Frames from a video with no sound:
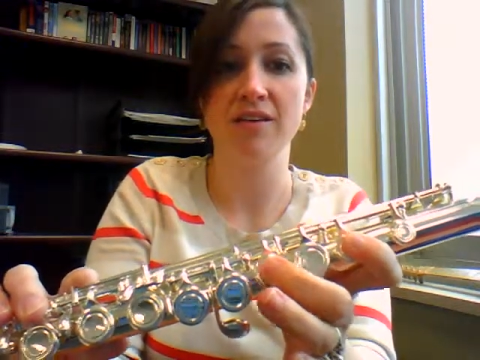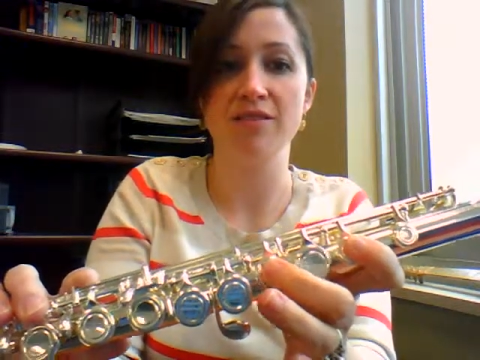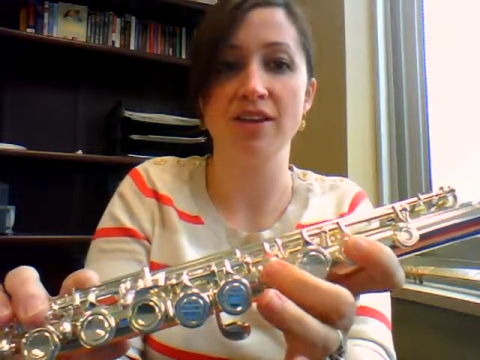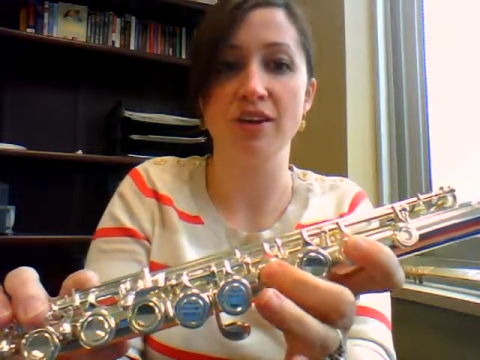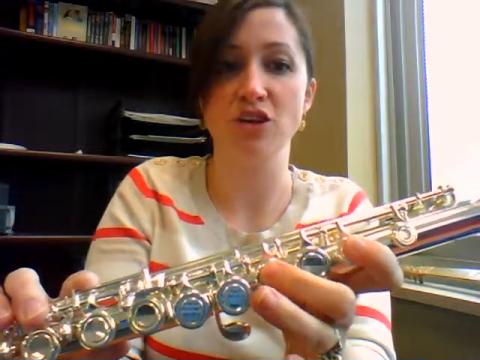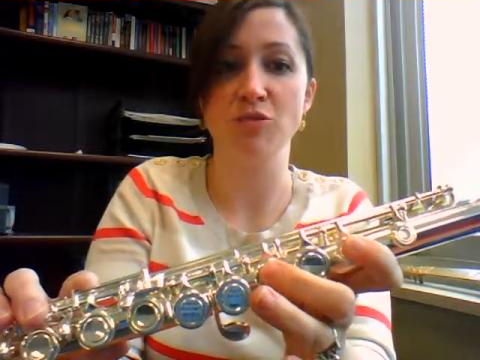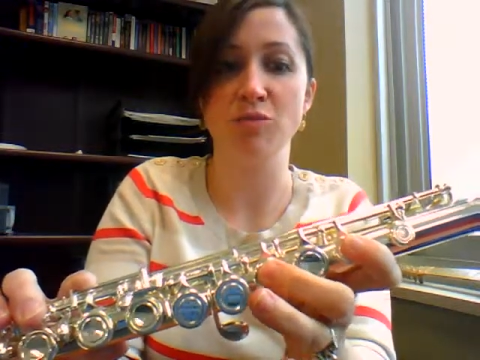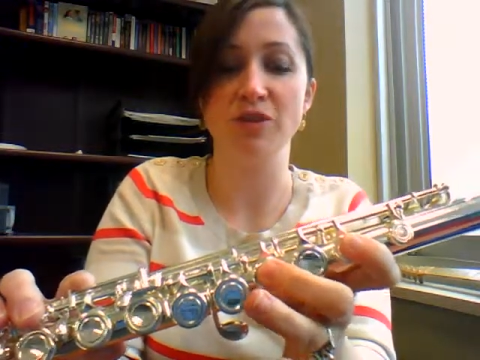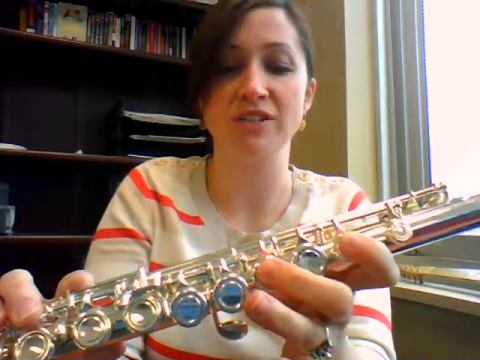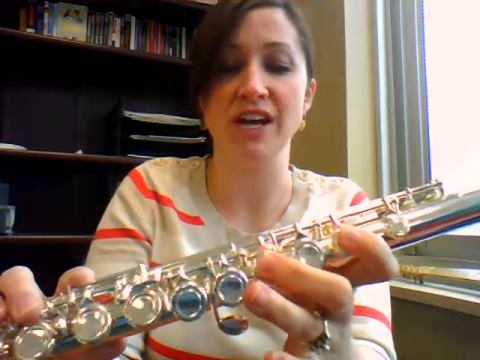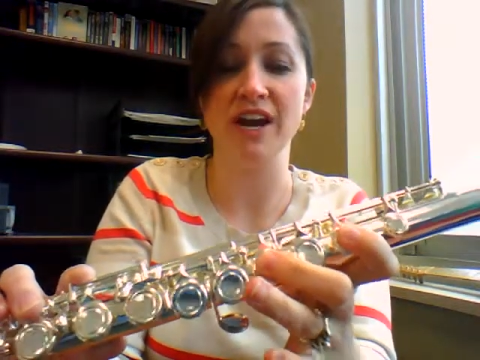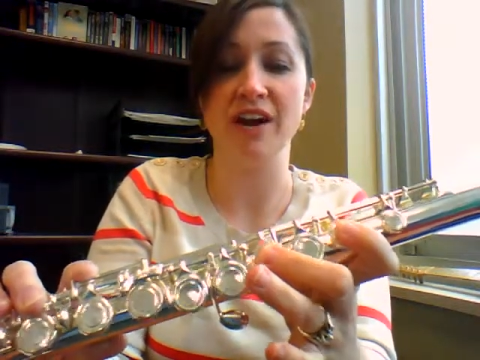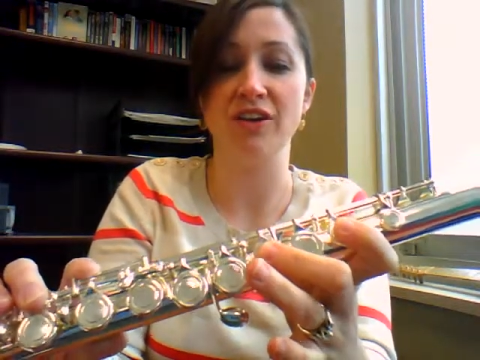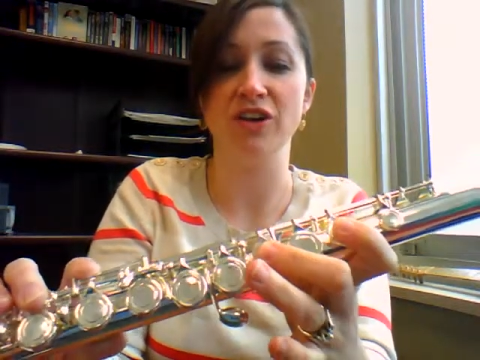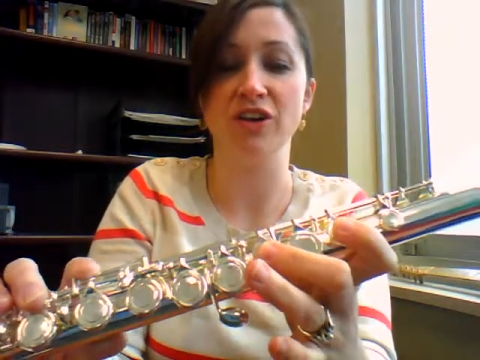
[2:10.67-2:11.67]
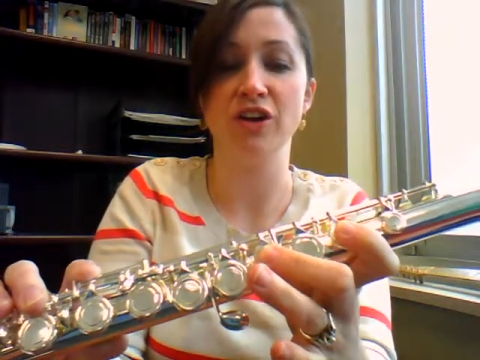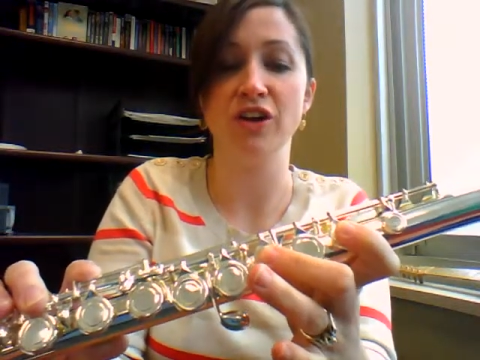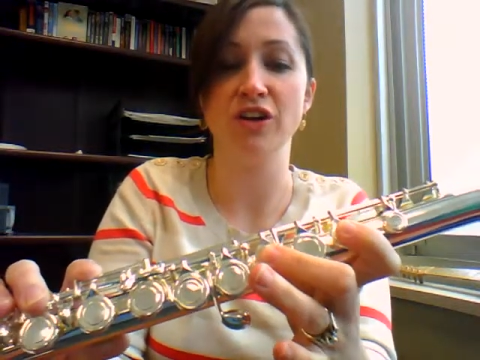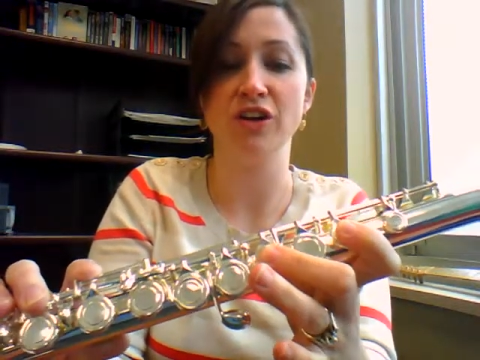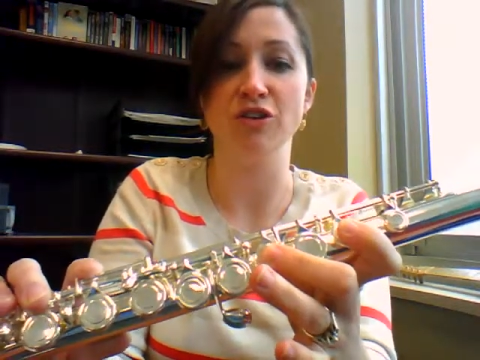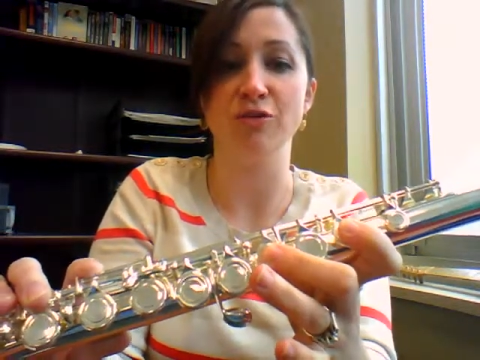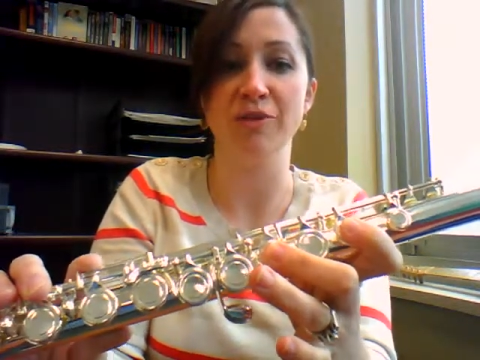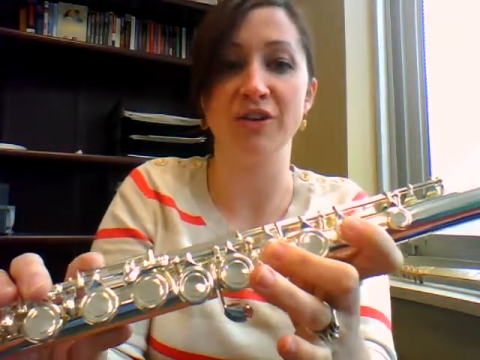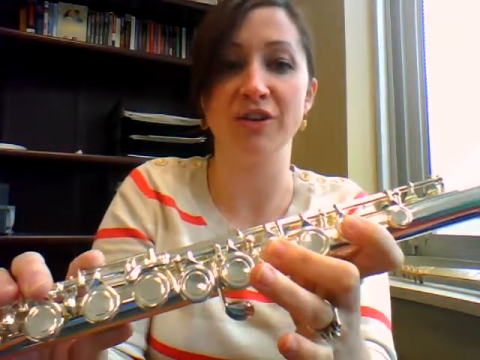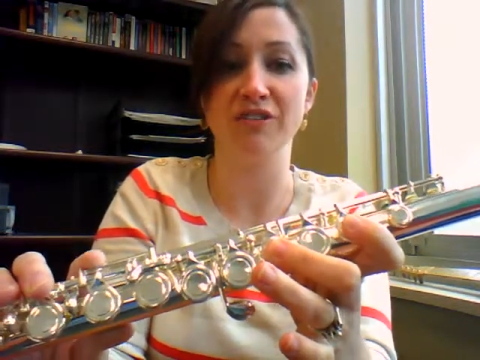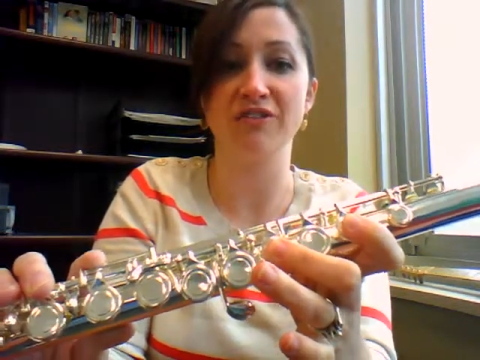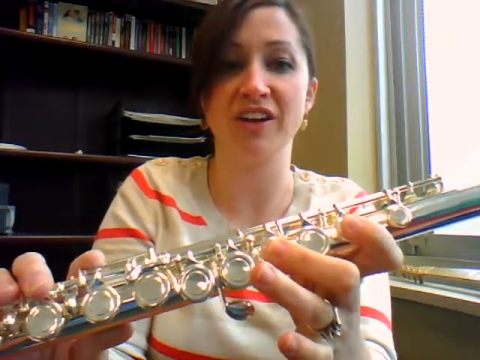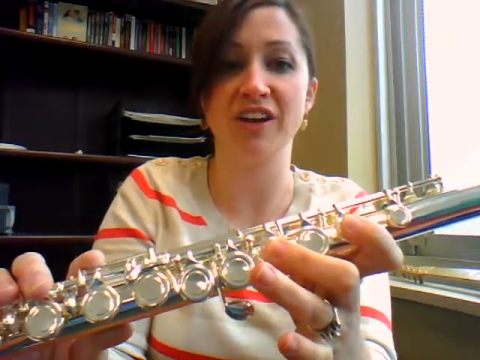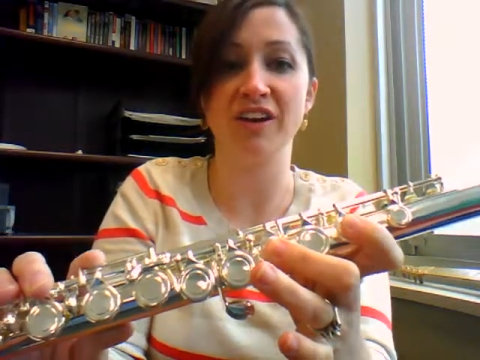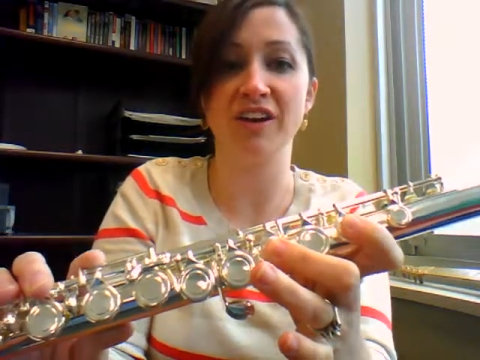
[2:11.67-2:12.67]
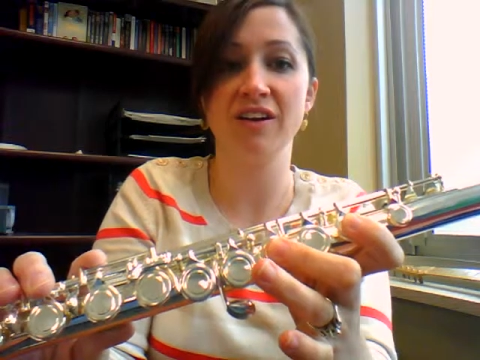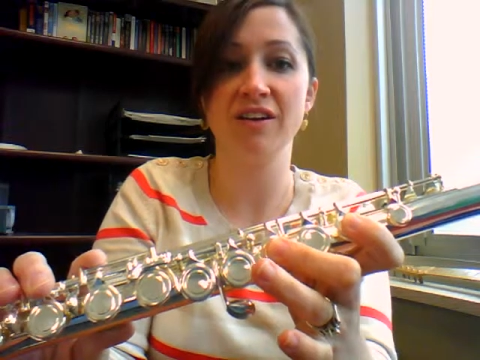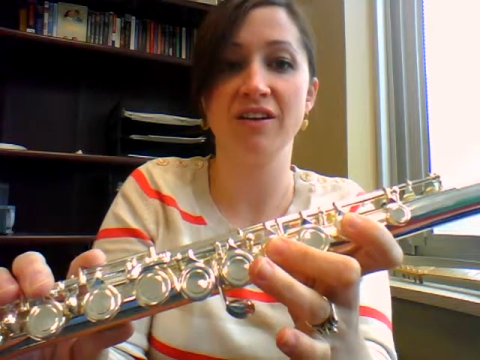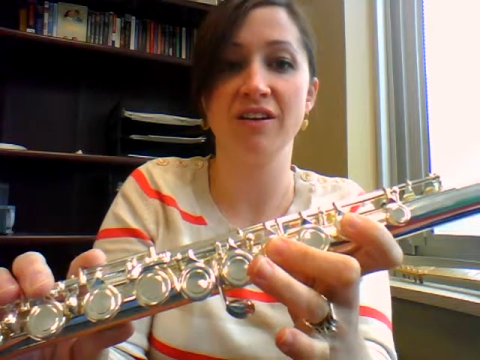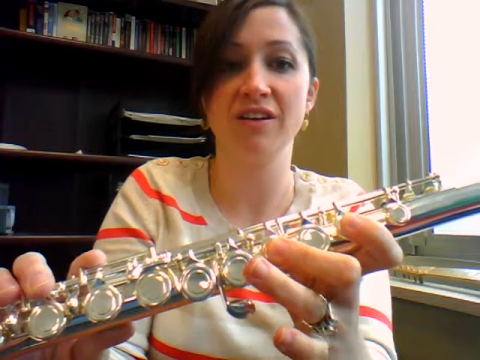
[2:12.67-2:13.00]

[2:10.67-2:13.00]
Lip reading: Then you put down your middle finger